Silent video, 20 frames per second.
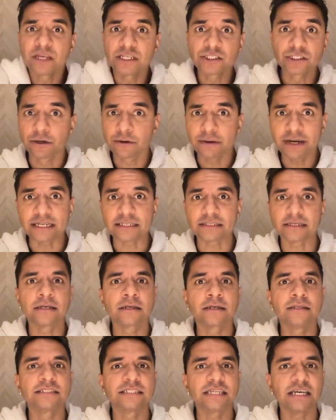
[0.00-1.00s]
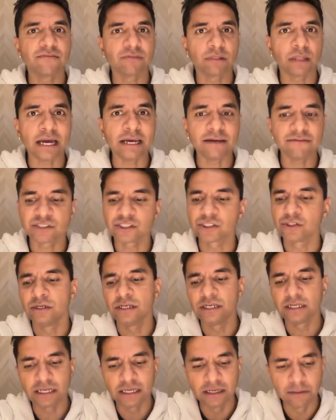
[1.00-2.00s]
It's great. It can save lives. You
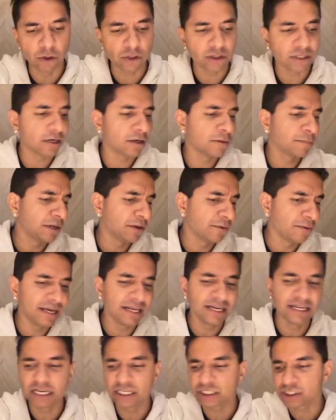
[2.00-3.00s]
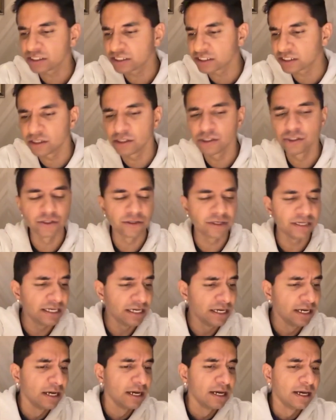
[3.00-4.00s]
need chemotherapy, radiation,
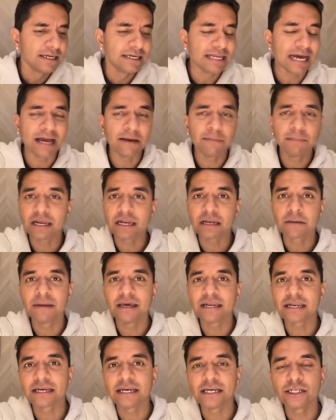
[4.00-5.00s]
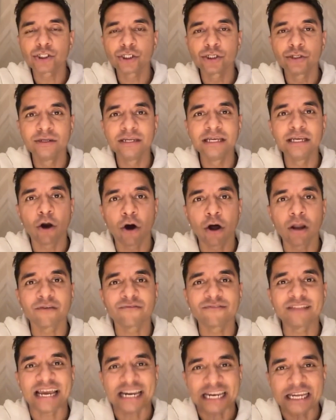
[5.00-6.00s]
surgery, diabetic medication. You need all
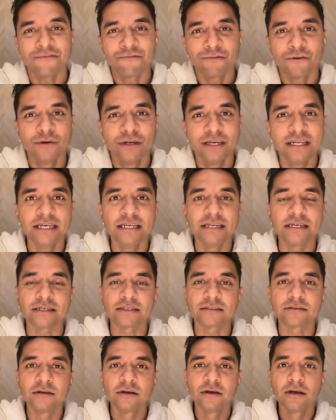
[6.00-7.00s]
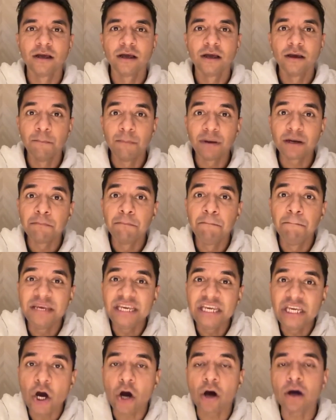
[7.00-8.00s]
of that if you need it. But
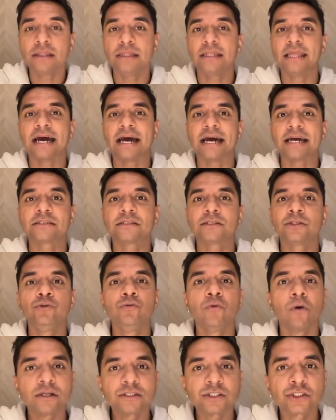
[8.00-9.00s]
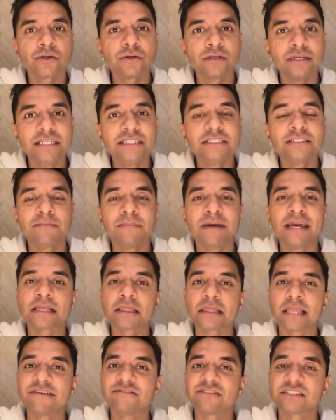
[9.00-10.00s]
beyond that, you also need to make
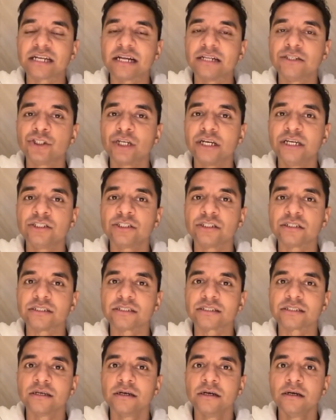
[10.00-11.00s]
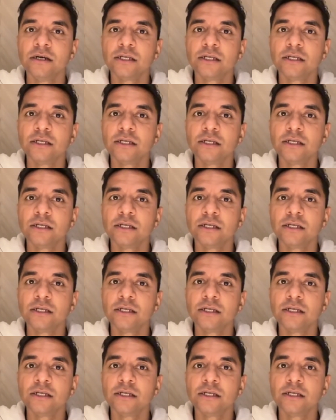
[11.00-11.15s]
lifestyle changes.